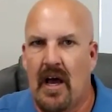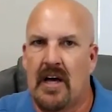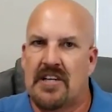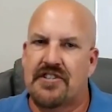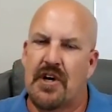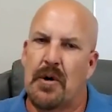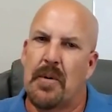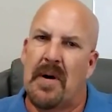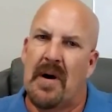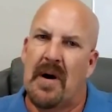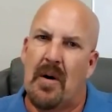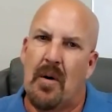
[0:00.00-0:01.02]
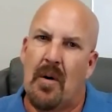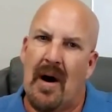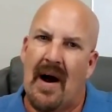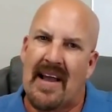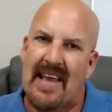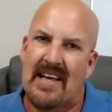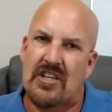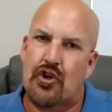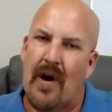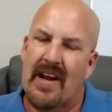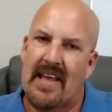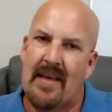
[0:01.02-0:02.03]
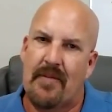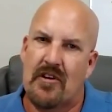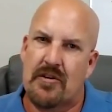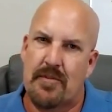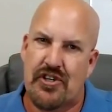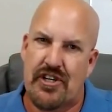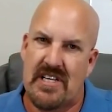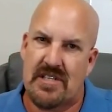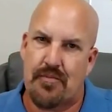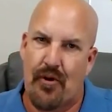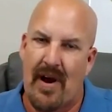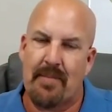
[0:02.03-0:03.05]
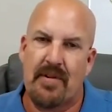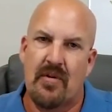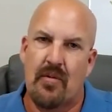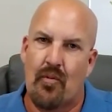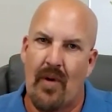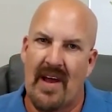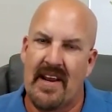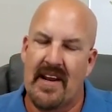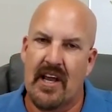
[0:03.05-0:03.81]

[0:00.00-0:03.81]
So again, trying to keep those machines prepped, ready to